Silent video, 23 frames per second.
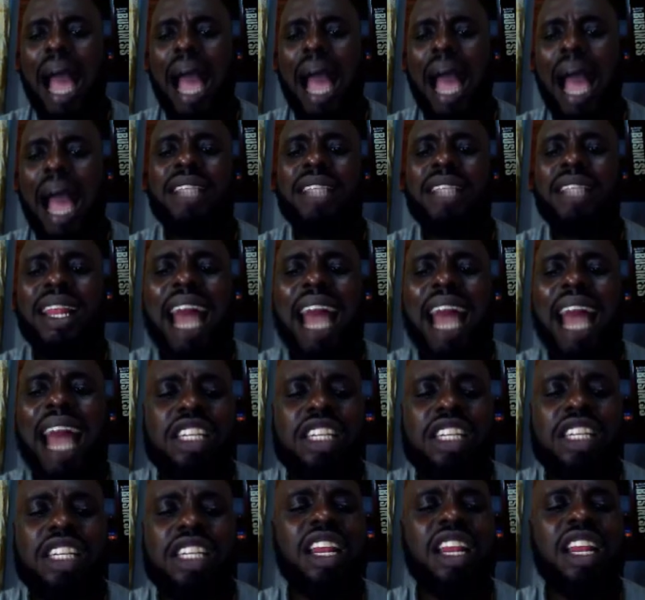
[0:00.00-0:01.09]
and
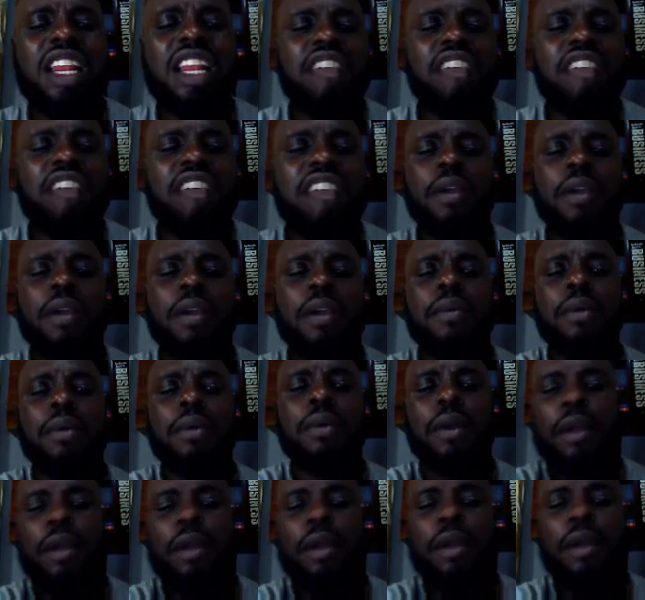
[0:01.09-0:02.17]
largely
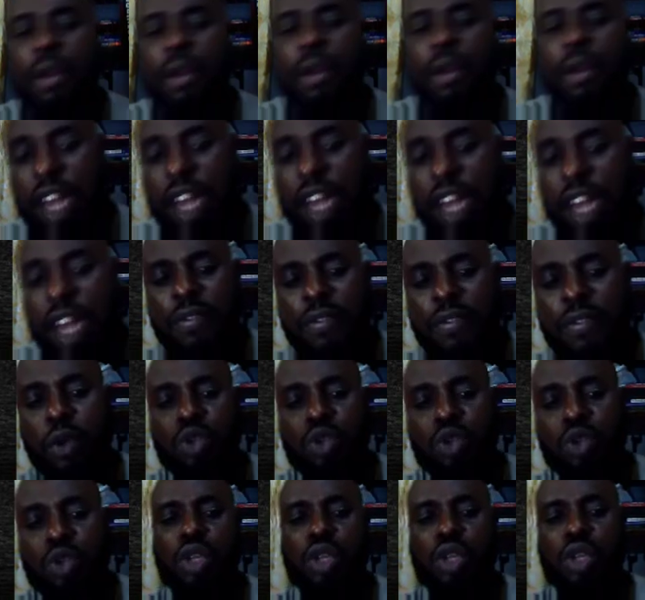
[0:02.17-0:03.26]
leaves
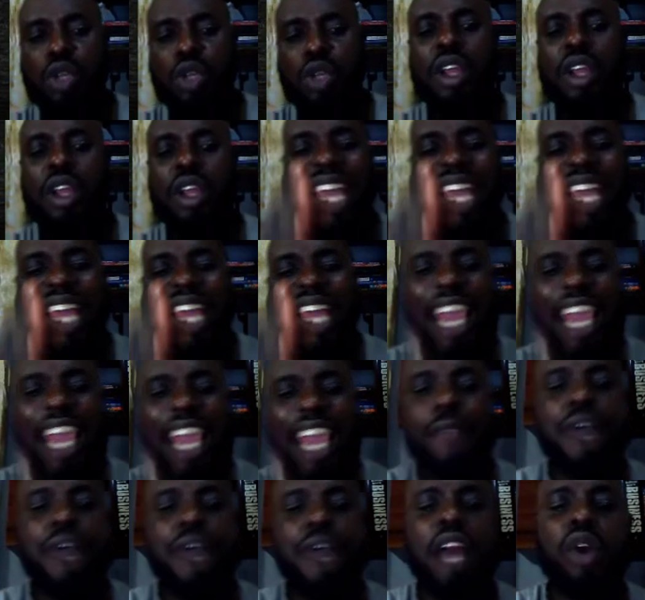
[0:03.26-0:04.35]
fluctuation
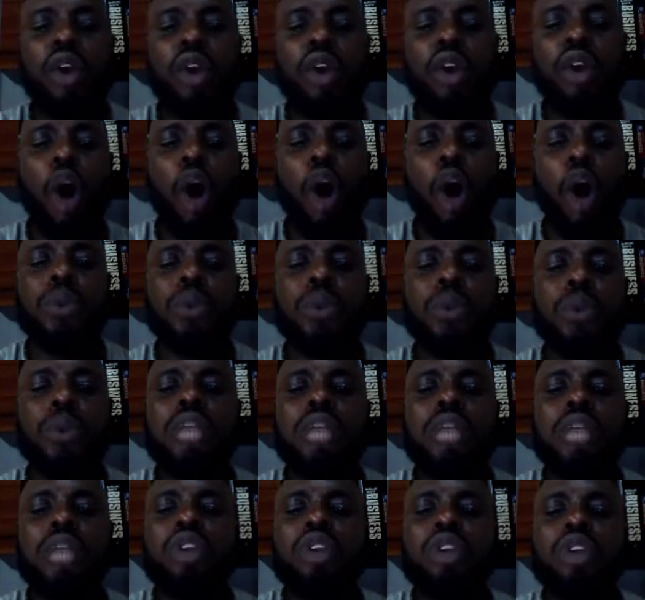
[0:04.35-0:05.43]
in value up to
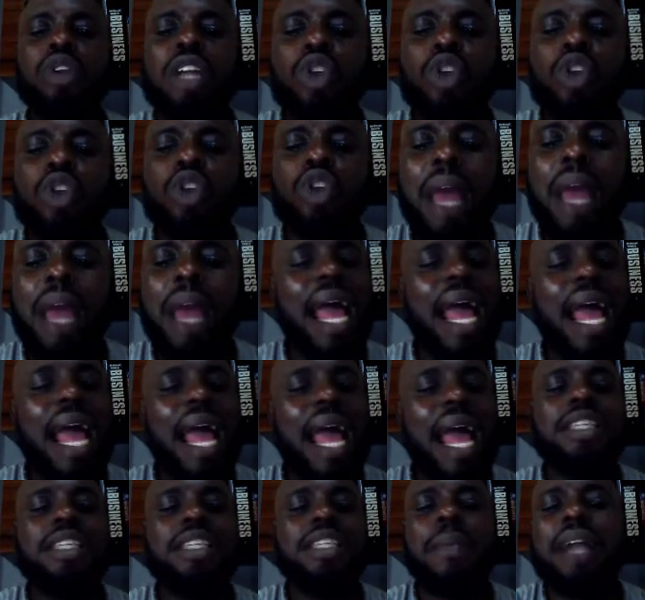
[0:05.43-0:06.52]
natural supply
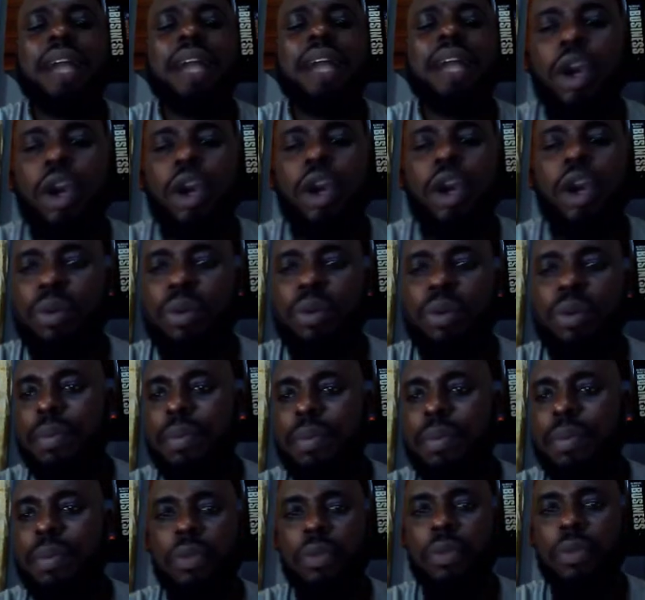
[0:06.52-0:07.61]
and demand economy.
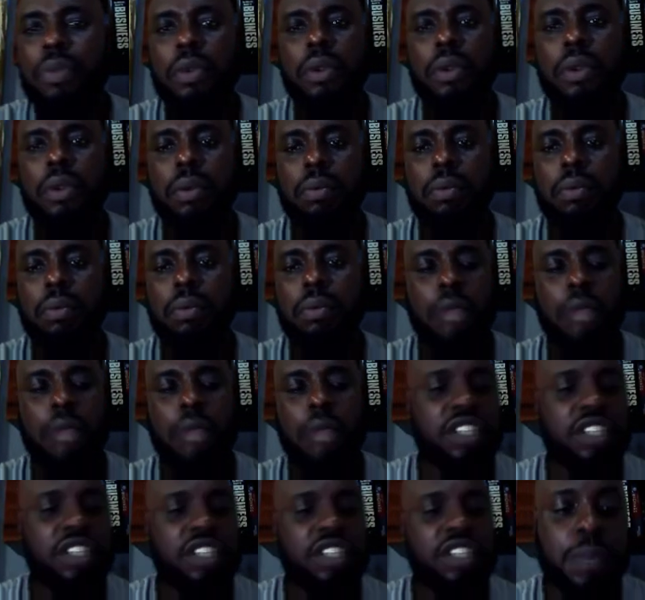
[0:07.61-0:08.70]

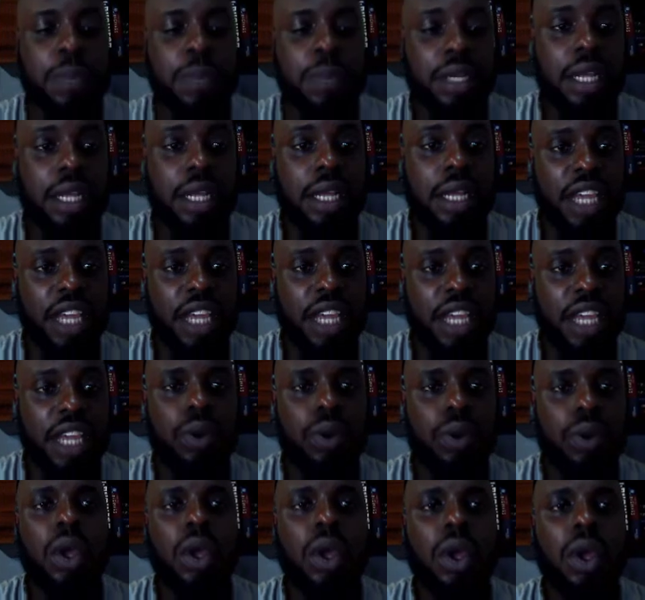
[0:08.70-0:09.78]
I just explained that. Thank
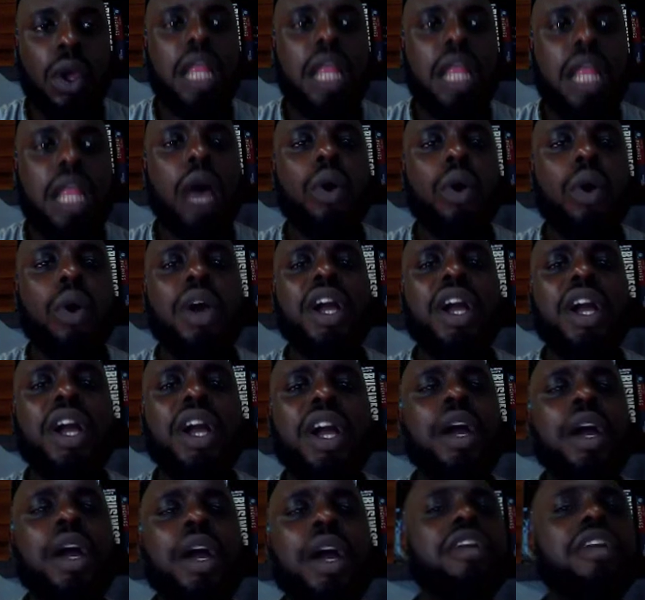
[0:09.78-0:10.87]
you. Now,
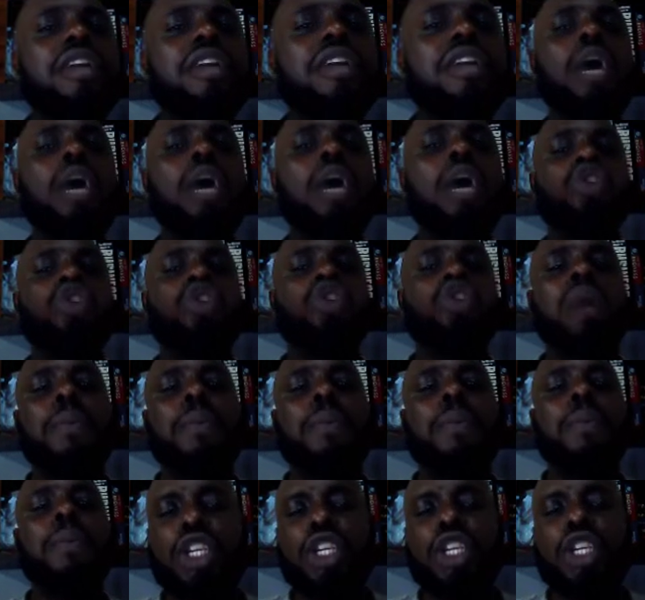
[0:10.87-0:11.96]
greater consumer
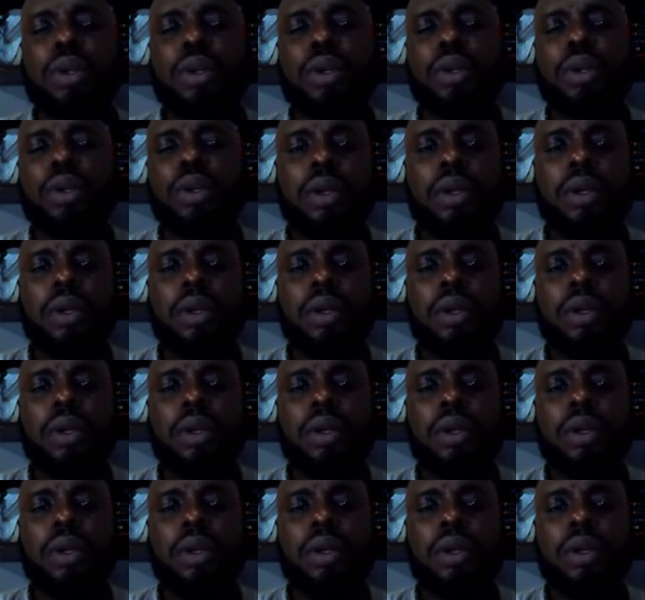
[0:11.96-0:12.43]
protection.